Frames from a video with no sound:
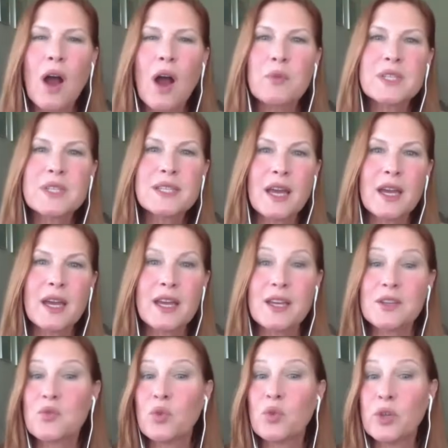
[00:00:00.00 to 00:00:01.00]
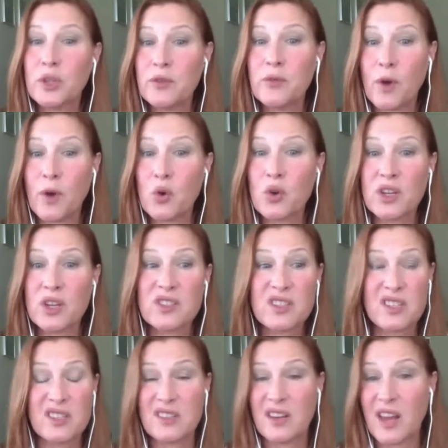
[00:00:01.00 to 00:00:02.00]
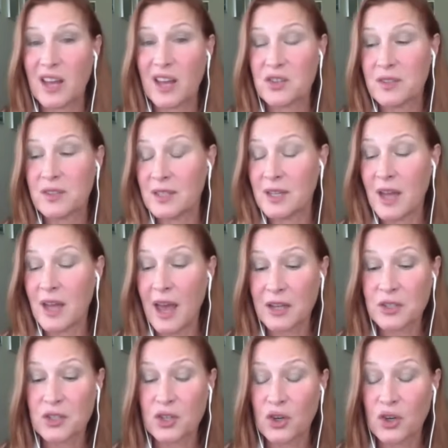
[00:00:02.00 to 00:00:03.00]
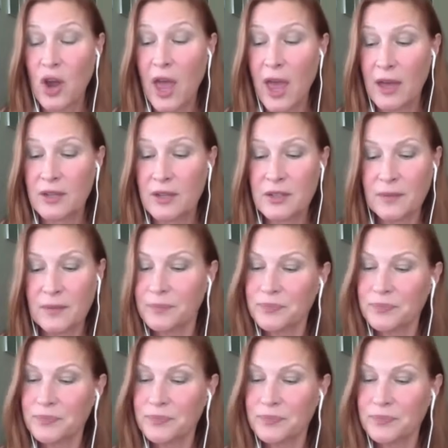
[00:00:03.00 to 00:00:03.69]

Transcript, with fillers: I would say he's really focused. He's an excellent actor. And